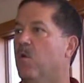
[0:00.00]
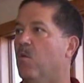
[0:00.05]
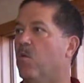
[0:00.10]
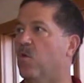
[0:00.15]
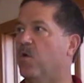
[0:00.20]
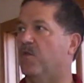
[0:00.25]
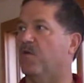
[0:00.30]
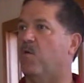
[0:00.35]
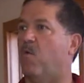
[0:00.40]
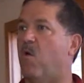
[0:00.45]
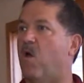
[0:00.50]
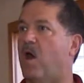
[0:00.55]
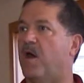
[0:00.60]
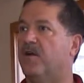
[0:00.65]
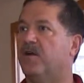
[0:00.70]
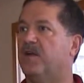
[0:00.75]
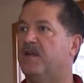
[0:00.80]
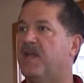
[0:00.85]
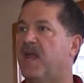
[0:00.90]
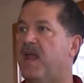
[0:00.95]
where the
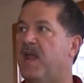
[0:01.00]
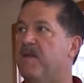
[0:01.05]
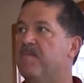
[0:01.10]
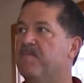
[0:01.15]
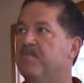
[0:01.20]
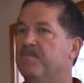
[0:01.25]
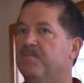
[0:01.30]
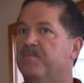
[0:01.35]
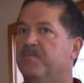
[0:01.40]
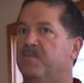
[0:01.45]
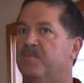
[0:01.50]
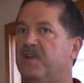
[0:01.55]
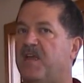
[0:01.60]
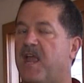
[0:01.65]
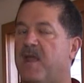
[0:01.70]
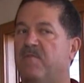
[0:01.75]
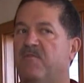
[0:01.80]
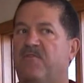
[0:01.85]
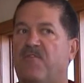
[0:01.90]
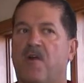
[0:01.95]
water came
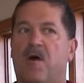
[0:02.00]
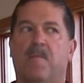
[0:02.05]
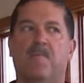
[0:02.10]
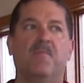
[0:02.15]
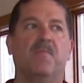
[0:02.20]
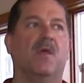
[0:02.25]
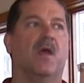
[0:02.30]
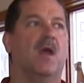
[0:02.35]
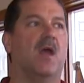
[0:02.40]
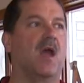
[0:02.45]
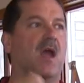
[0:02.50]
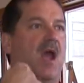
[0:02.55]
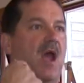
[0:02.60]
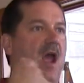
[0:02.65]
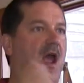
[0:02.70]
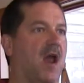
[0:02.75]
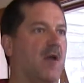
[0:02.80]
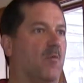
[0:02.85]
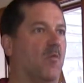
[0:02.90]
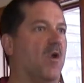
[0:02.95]
from
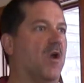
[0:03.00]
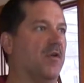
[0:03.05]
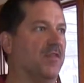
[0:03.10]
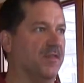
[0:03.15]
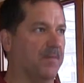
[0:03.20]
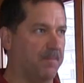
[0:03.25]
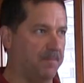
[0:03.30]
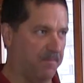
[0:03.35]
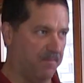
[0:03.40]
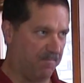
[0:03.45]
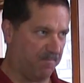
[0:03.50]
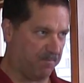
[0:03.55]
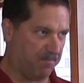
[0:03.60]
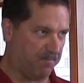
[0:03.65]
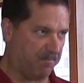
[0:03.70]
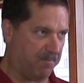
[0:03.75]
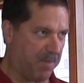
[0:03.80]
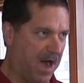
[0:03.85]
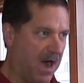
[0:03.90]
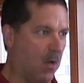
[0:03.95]
and where the
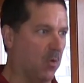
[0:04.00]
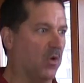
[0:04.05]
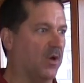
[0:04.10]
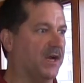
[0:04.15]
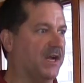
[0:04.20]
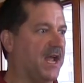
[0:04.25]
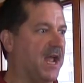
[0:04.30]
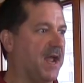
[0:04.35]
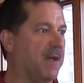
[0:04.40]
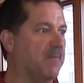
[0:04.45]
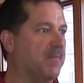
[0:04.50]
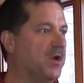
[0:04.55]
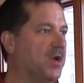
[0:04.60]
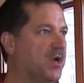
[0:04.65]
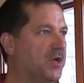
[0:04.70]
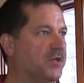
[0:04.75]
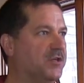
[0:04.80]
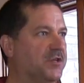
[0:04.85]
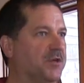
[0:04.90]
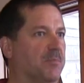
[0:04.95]
power came
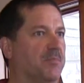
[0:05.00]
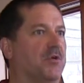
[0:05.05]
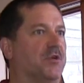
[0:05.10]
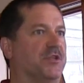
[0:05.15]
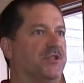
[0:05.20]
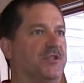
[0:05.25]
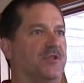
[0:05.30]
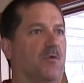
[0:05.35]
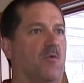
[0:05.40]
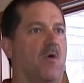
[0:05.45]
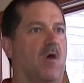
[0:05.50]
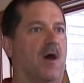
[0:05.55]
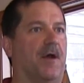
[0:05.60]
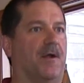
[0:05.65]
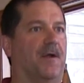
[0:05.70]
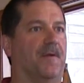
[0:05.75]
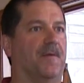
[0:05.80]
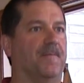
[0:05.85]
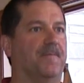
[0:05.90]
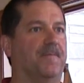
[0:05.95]
to push the water.